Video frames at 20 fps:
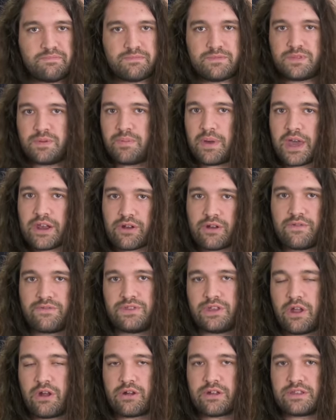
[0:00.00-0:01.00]
the better of
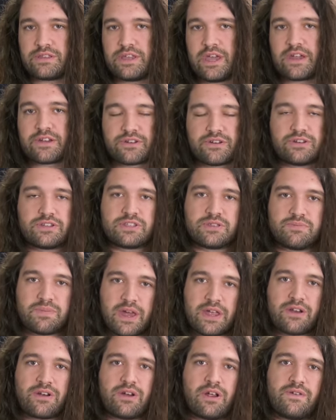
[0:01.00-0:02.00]
the architectures, the
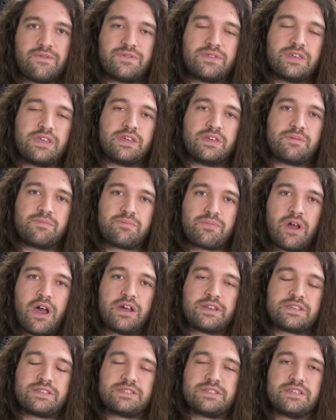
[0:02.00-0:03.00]
better of the
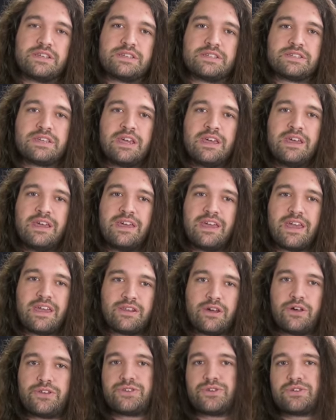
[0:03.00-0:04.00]
processes,
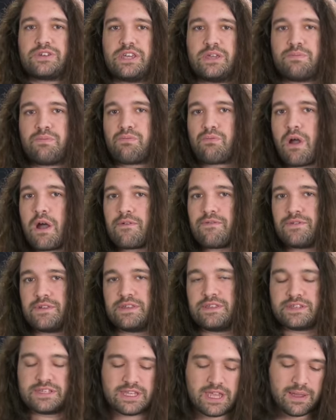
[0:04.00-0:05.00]
and also keep
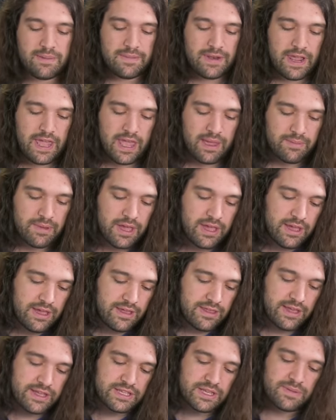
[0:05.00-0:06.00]
roughly the same name.
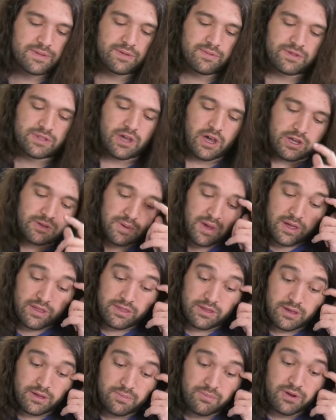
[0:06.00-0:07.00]
And that's something we talked about
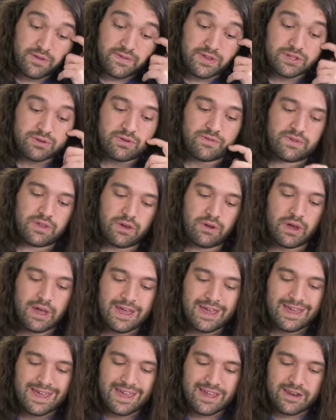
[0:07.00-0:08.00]
in the previous review.
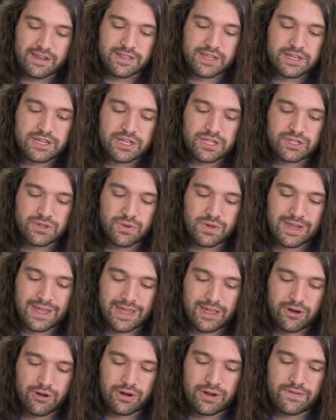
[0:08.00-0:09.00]
In addition to an
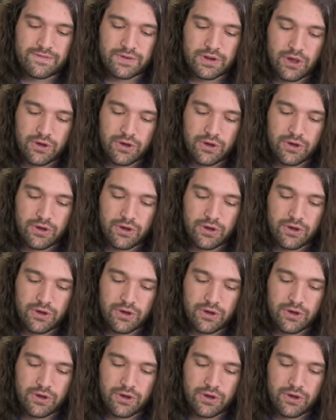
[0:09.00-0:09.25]
iterative